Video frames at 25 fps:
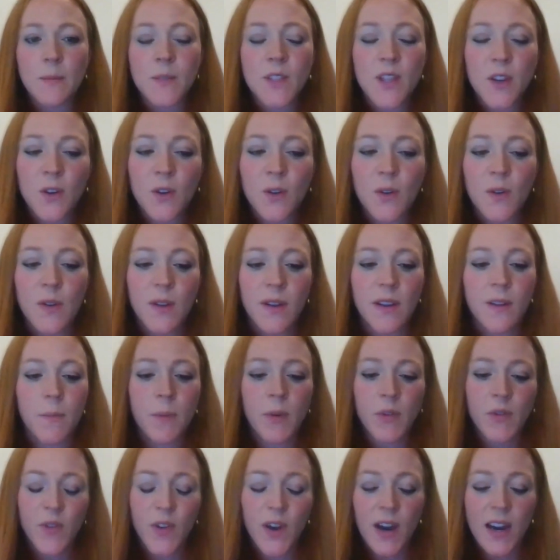So
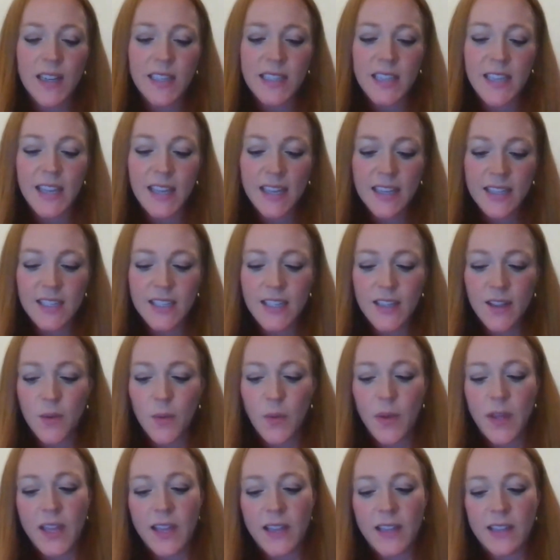before I dig into
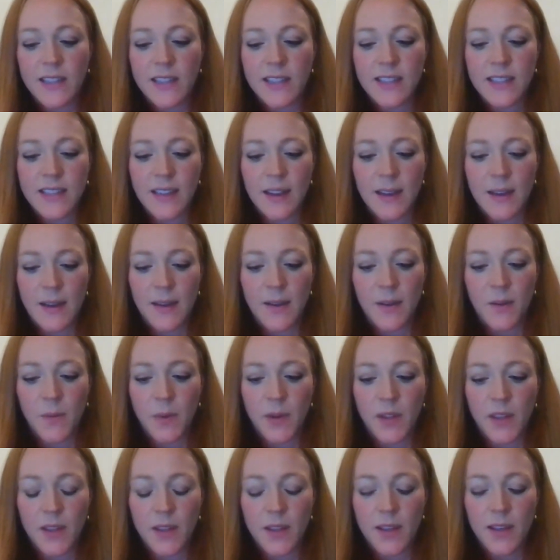the weeds
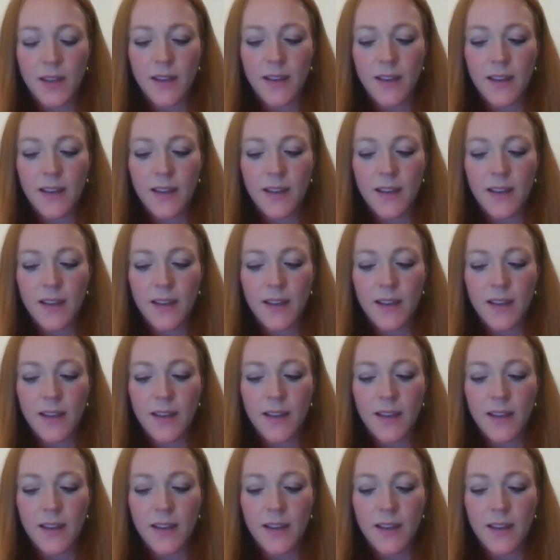with